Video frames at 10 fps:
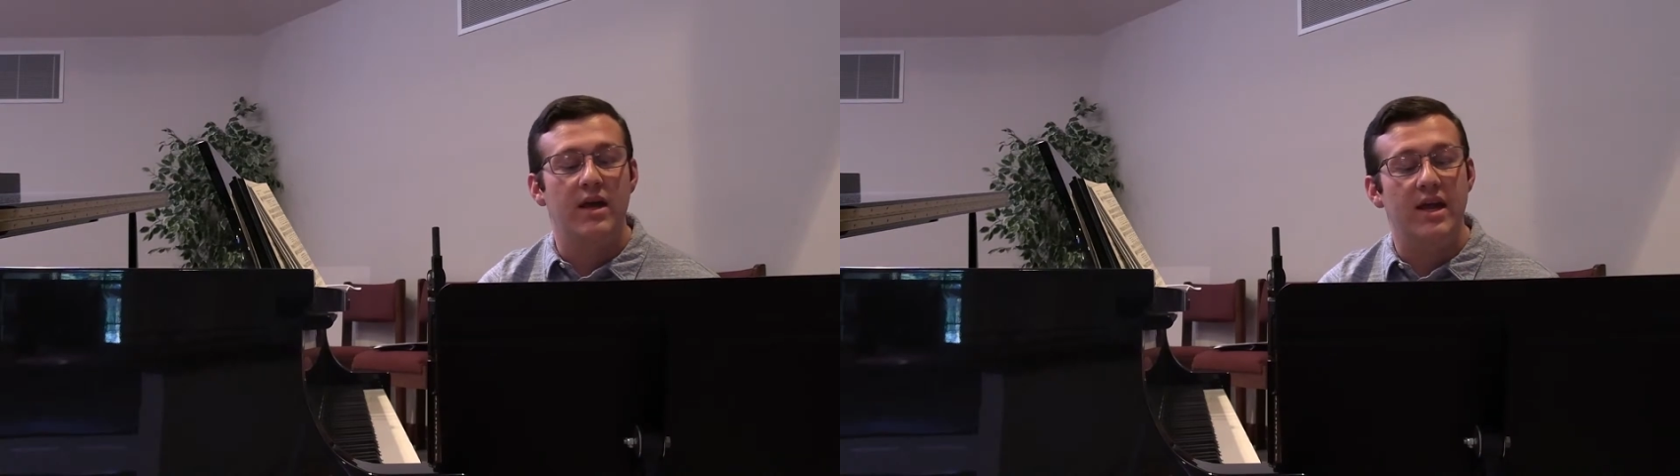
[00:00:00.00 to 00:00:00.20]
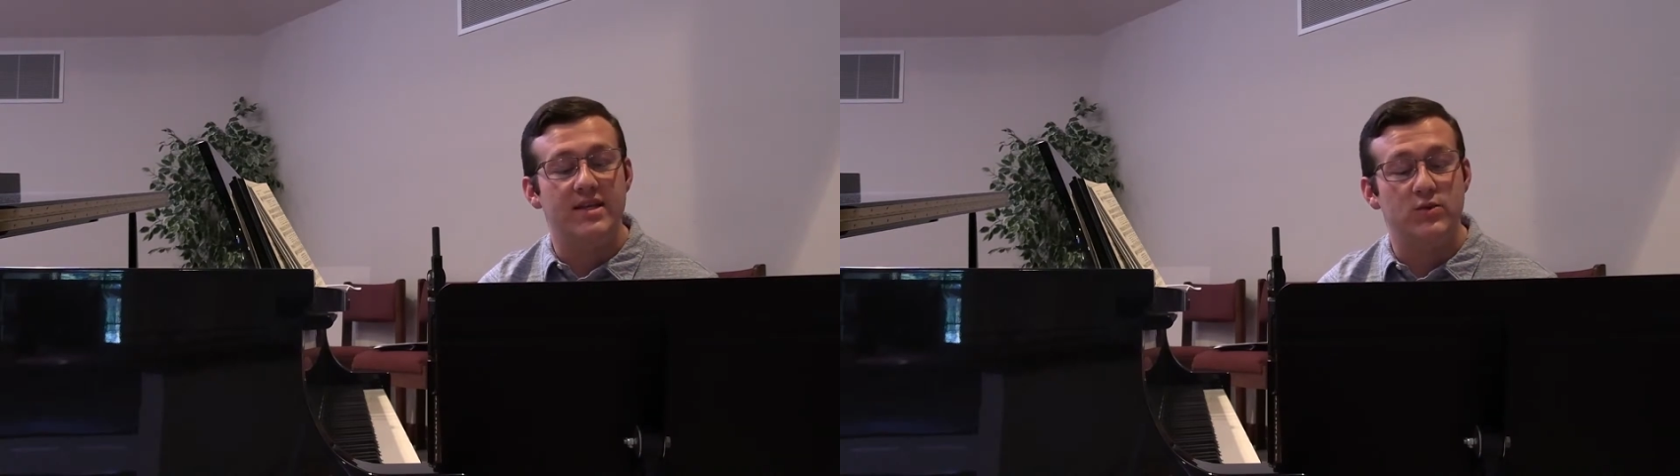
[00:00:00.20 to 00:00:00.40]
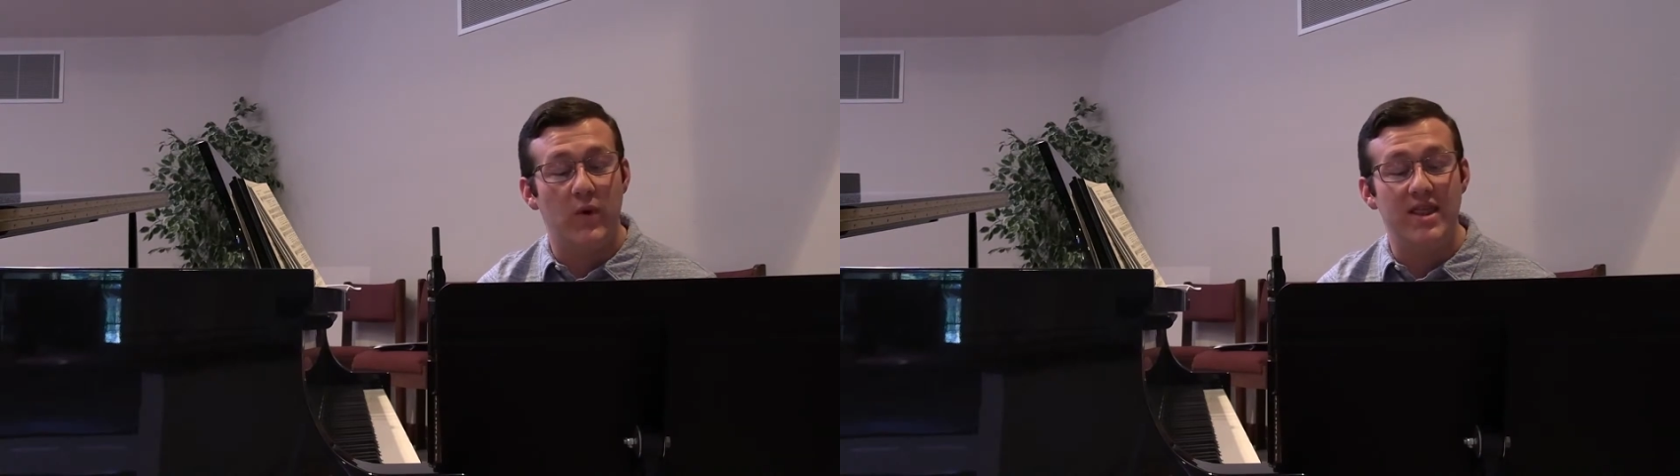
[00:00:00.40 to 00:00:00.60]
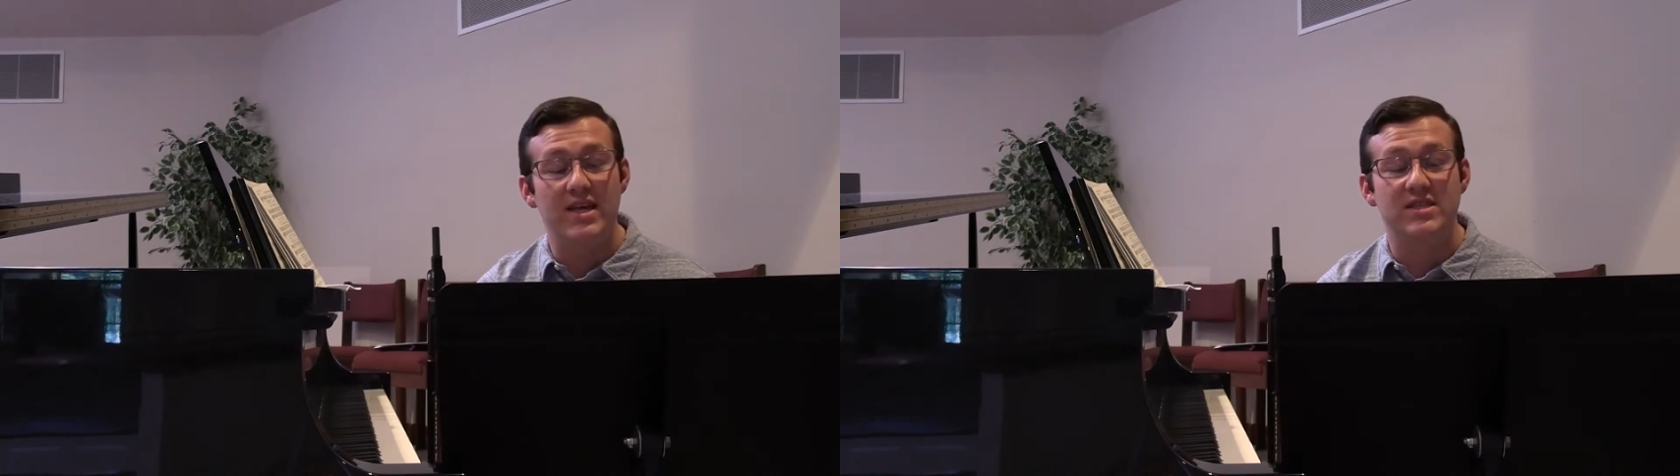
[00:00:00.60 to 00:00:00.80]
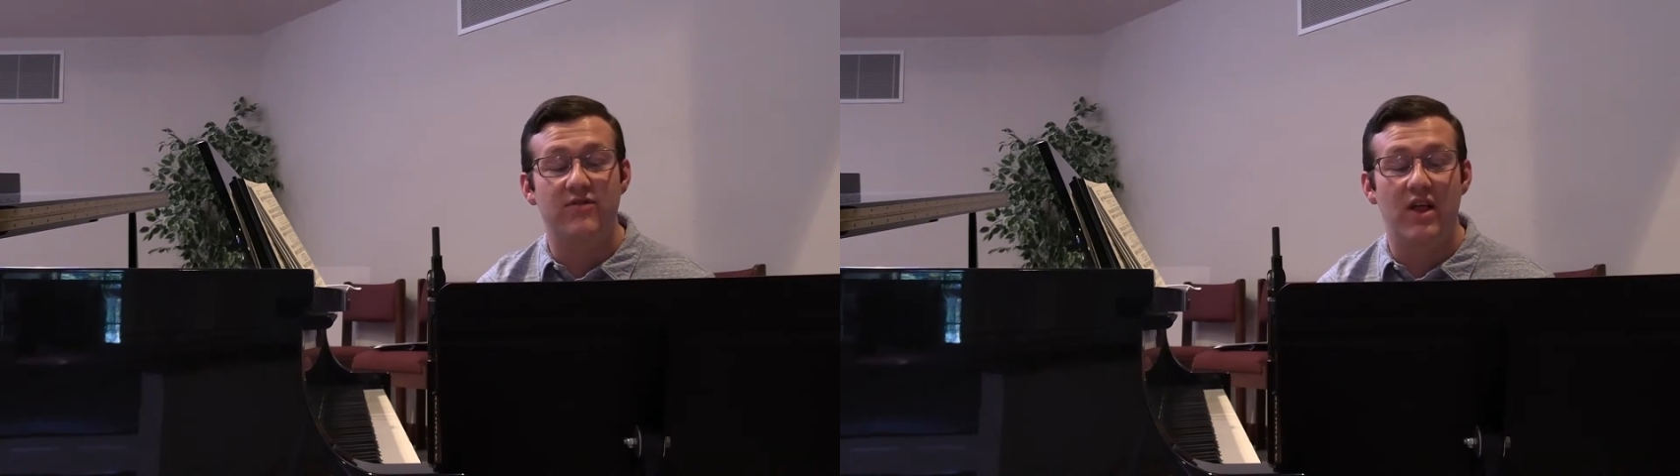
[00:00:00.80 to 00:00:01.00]
Yes, when
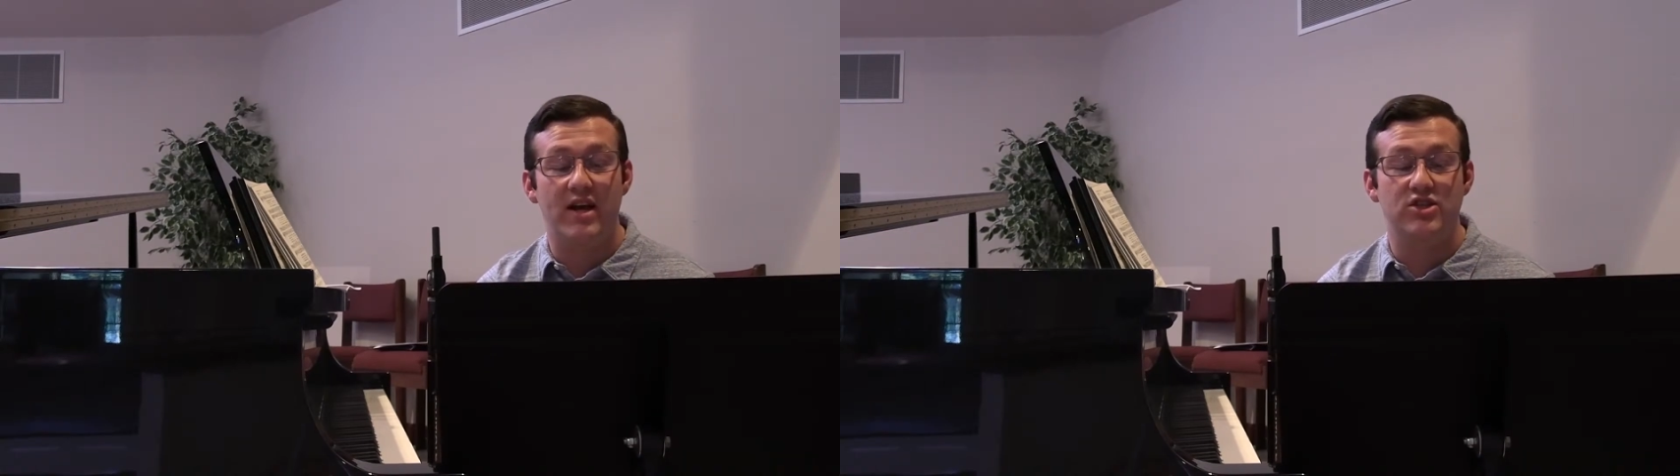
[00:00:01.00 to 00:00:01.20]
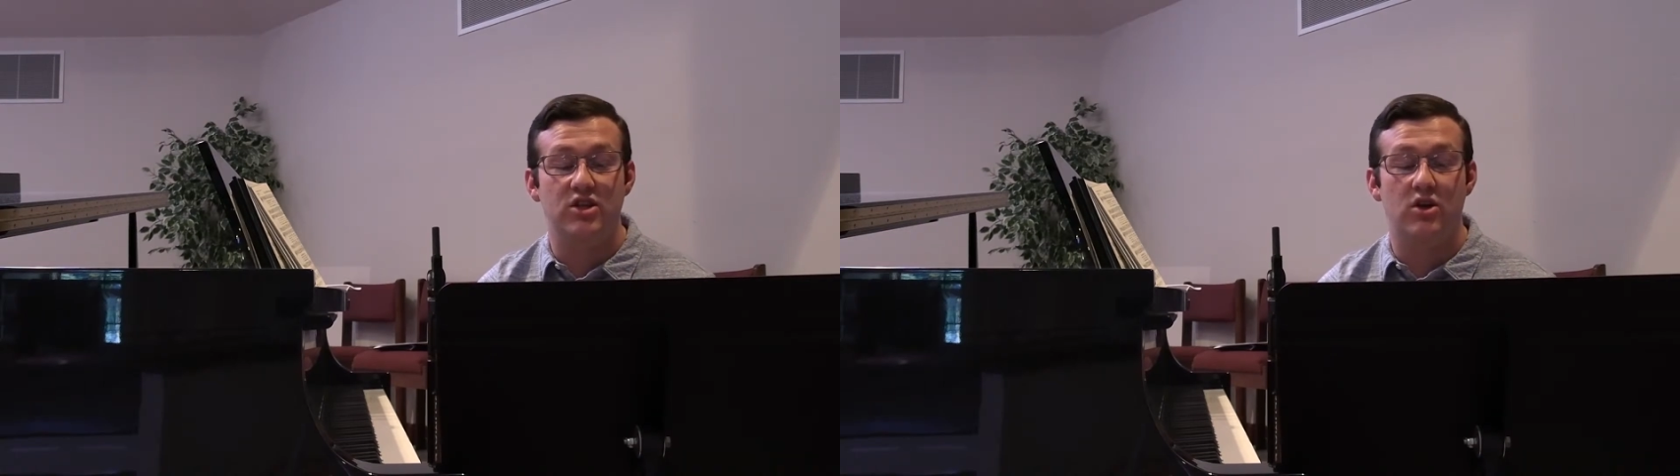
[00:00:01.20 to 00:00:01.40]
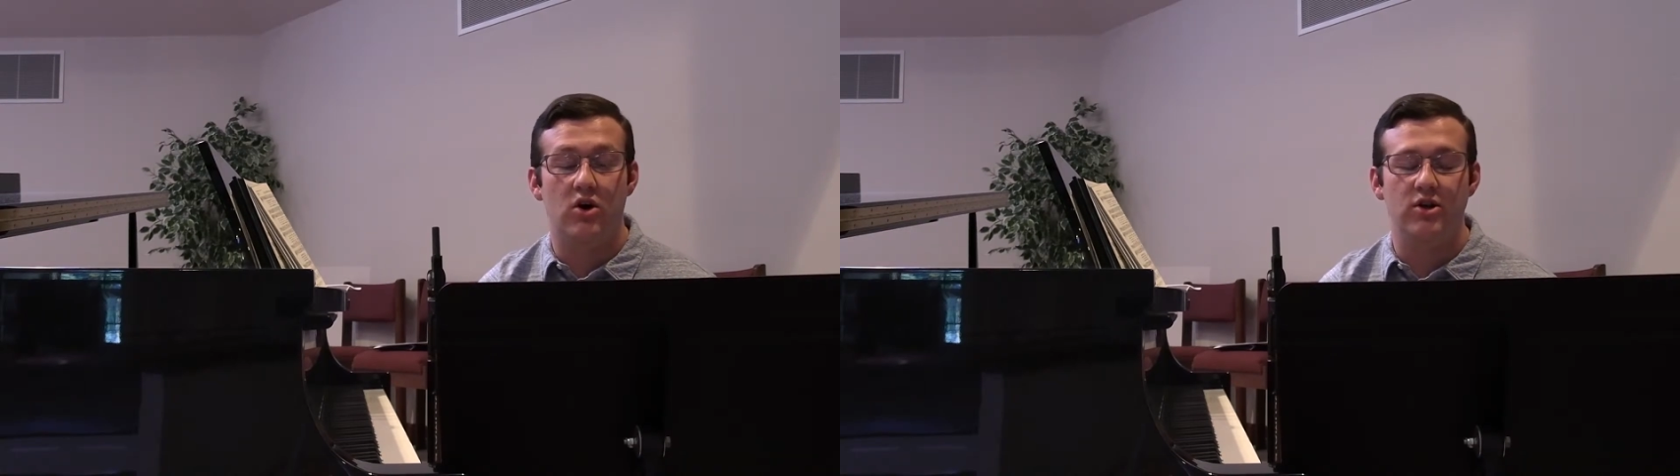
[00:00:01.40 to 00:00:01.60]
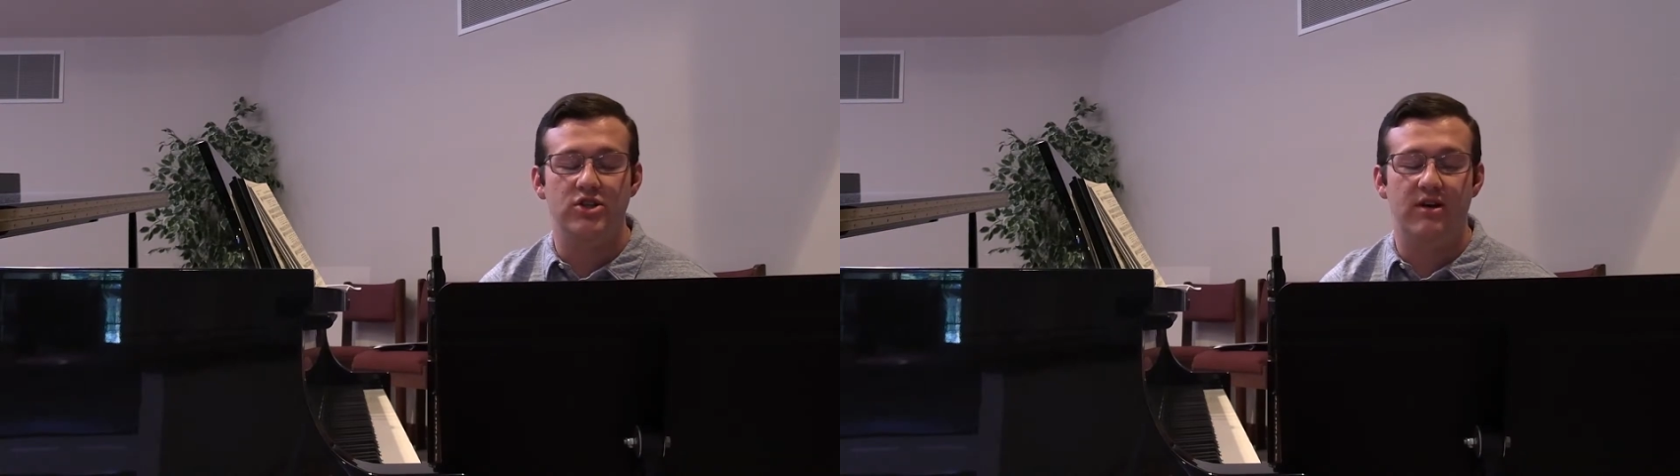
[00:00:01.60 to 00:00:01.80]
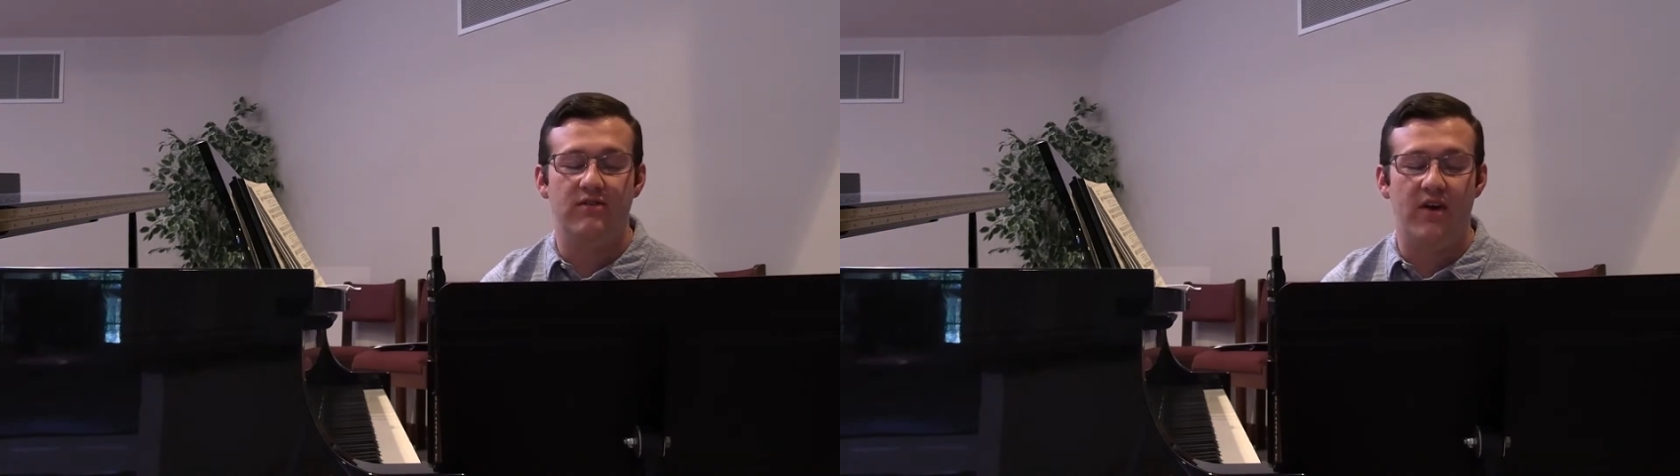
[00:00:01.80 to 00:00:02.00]
this flesh and heart
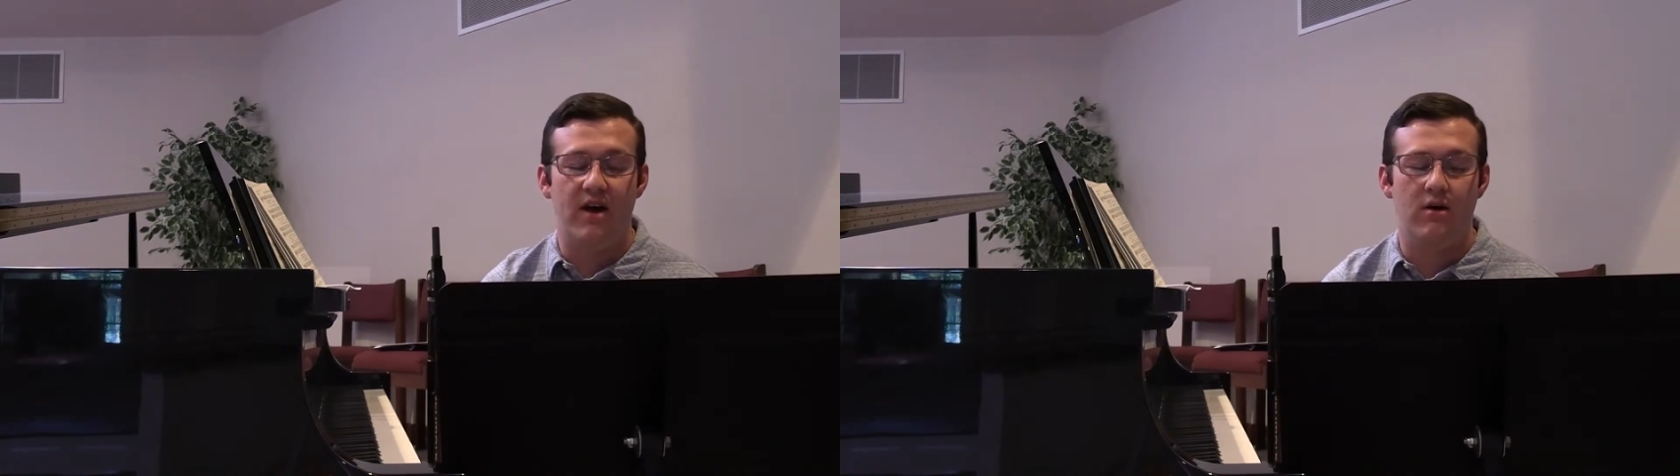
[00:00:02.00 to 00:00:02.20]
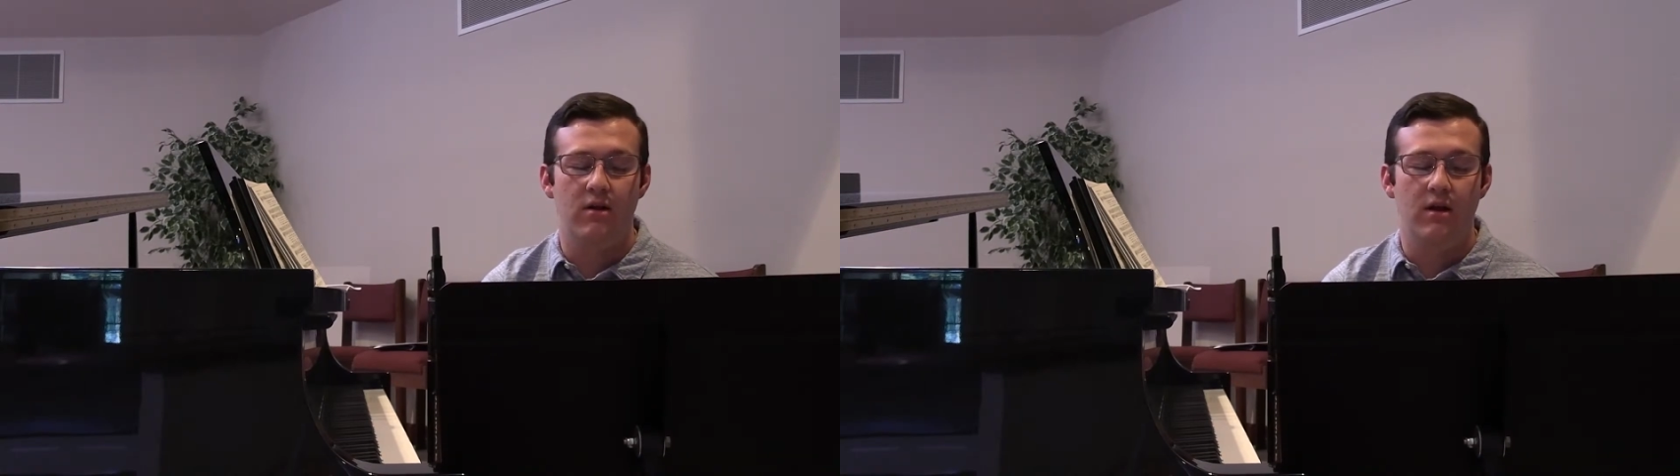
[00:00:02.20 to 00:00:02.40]
shall fail,